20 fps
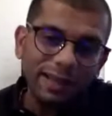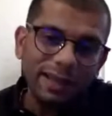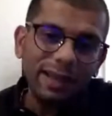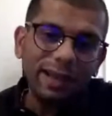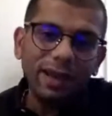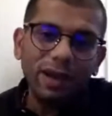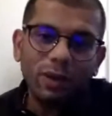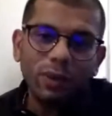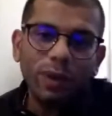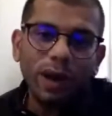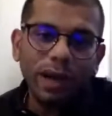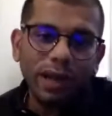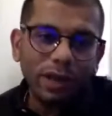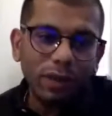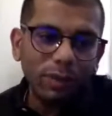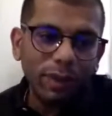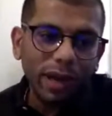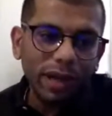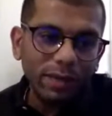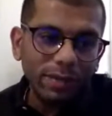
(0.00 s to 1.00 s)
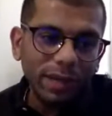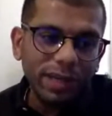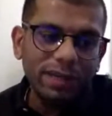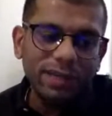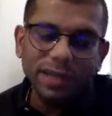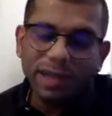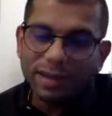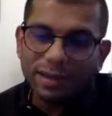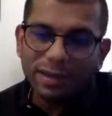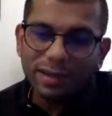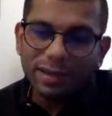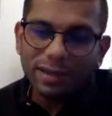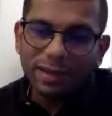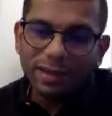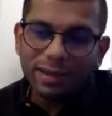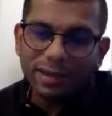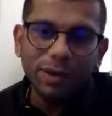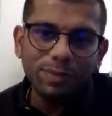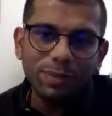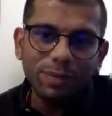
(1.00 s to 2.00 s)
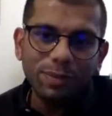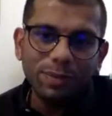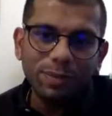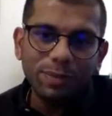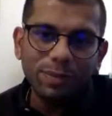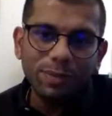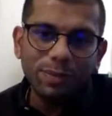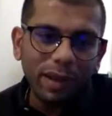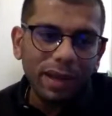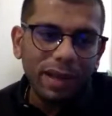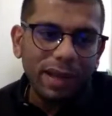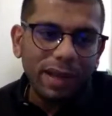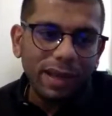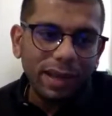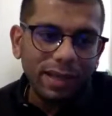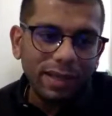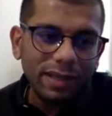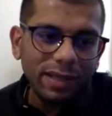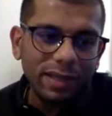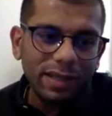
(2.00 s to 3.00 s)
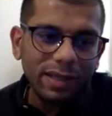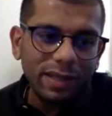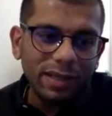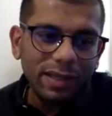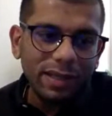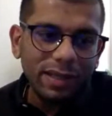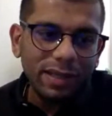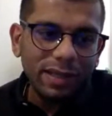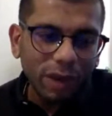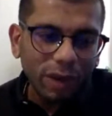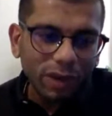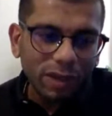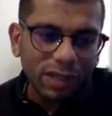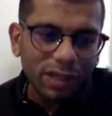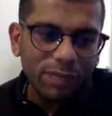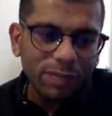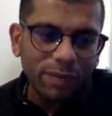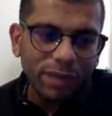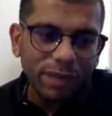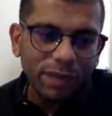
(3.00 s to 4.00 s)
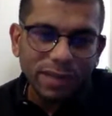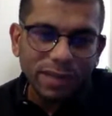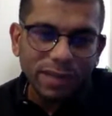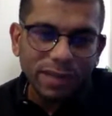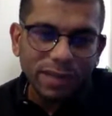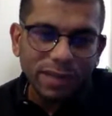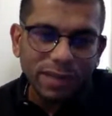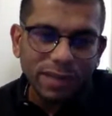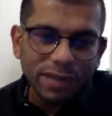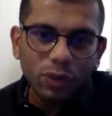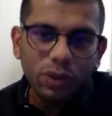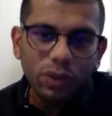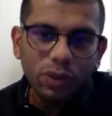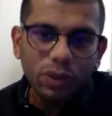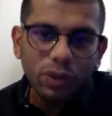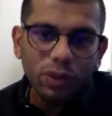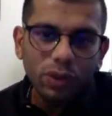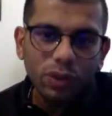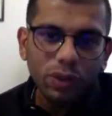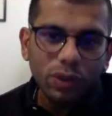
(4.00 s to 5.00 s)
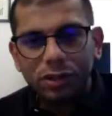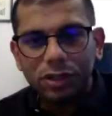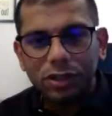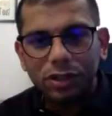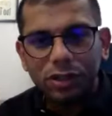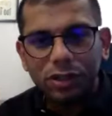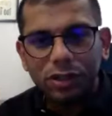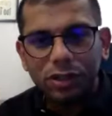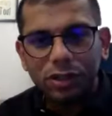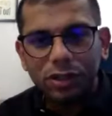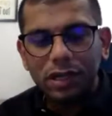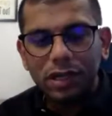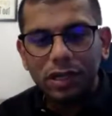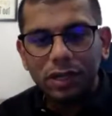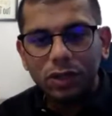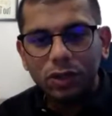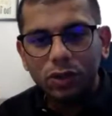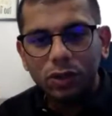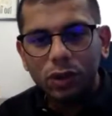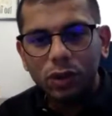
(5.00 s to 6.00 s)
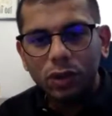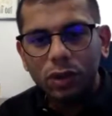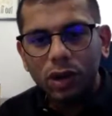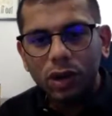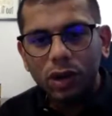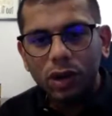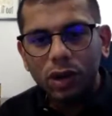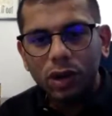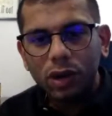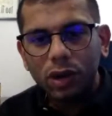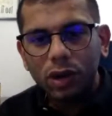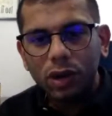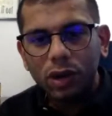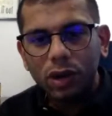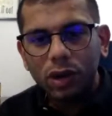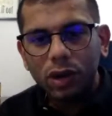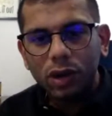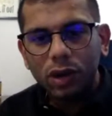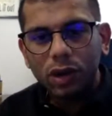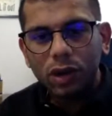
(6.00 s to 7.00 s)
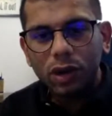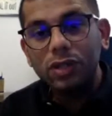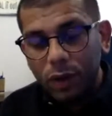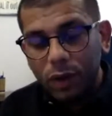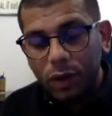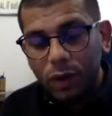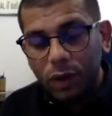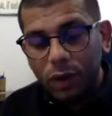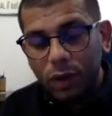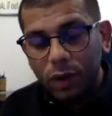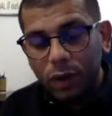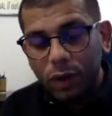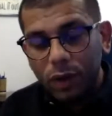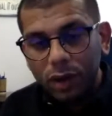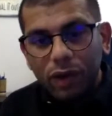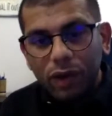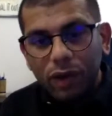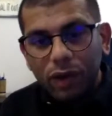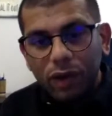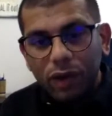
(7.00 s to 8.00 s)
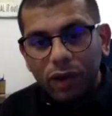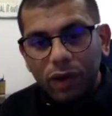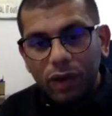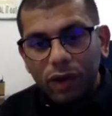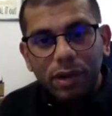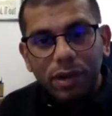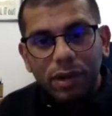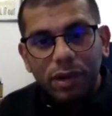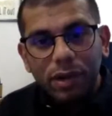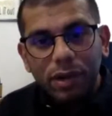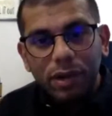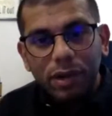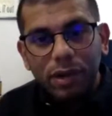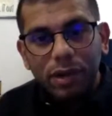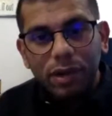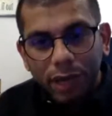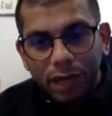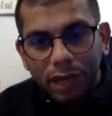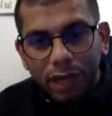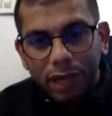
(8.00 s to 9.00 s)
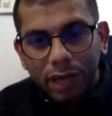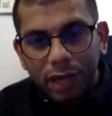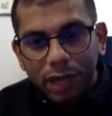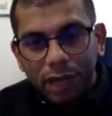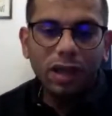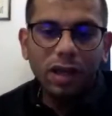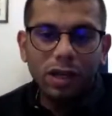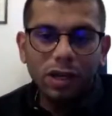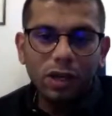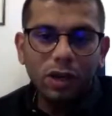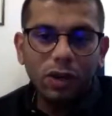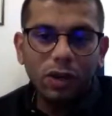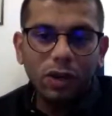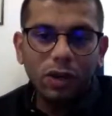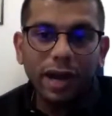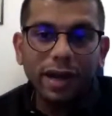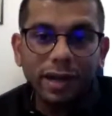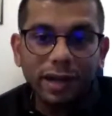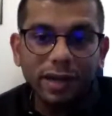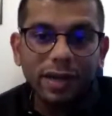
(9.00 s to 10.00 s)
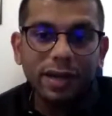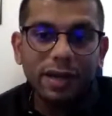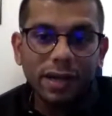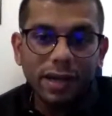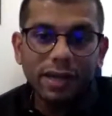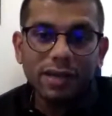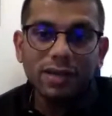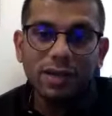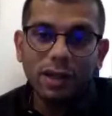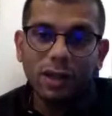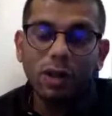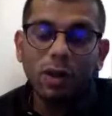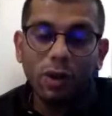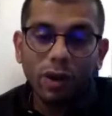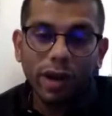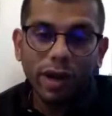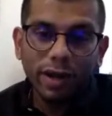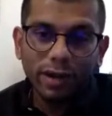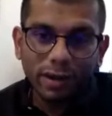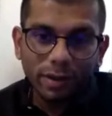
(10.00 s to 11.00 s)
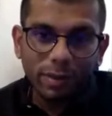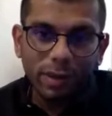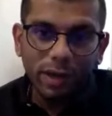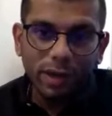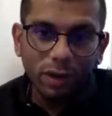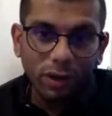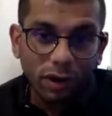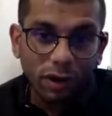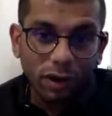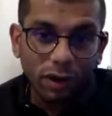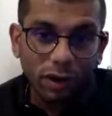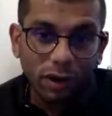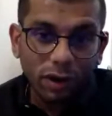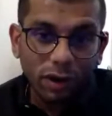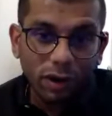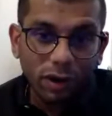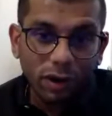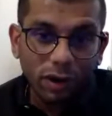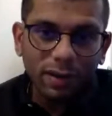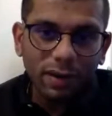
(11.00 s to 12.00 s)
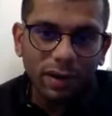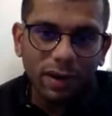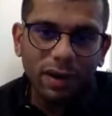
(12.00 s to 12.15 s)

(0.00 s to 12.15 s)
I think why you might be excited about this program is because it presents you the opportunity to look outside of the law while very much keeping in your identity as a law academic or a lawyer,